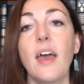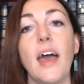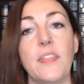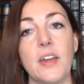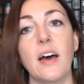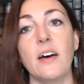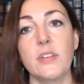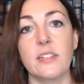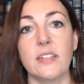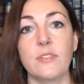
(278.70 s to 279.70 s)
And then
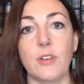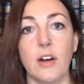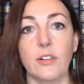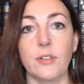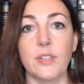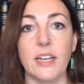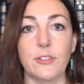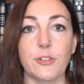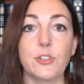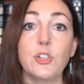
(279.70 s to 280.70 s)
obviously if Carlos
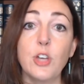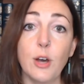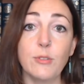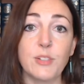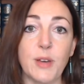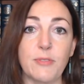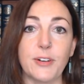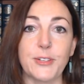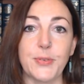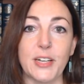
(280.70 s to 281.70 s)
answers no to my
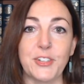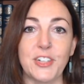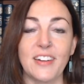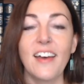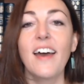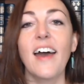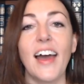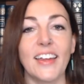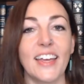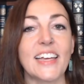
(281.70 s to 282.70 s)
first question,
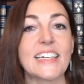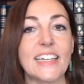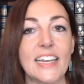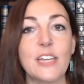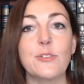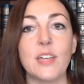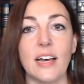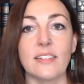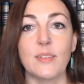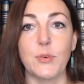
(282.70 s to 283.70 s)
I can continue to
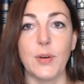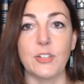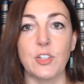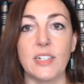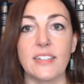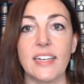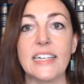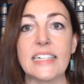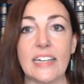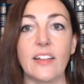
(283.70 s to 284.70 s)
ask him questions
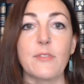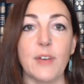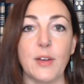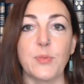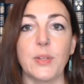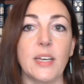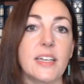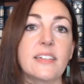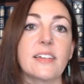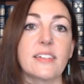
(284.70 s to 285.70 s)
until I find one that
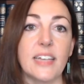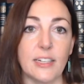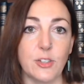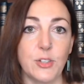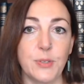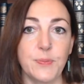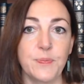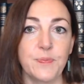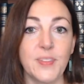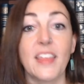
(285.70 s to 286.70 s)
he says yes to.
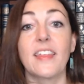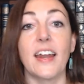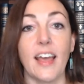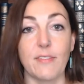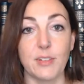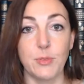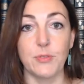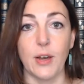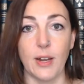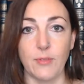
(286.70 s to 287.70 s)
Then I have to move
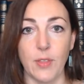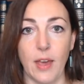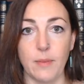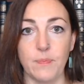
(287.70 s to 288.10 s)
on after that.